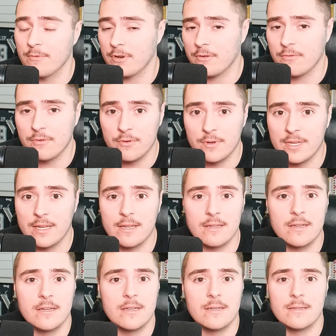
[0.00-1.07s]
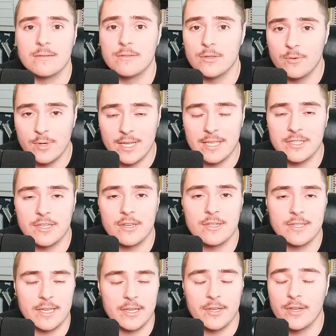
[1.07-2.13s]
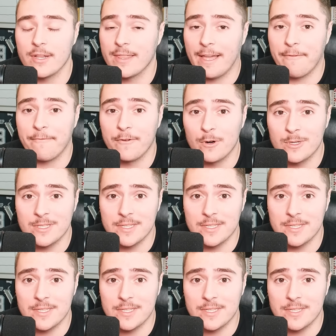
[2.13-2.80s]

recruiting, doing as good as I could at that first